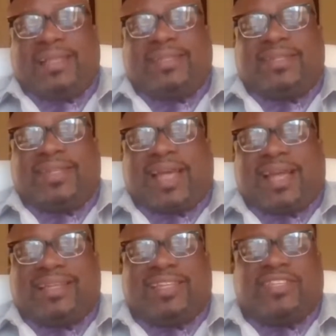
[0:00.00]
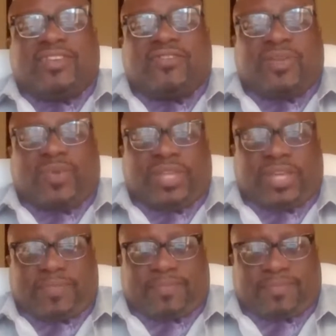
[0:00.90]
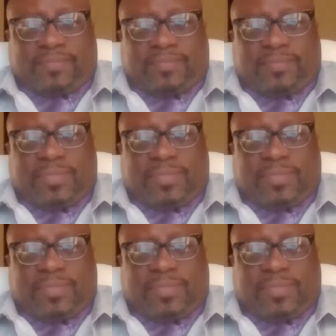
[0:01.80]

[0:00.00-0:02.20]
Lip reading: I disagree with him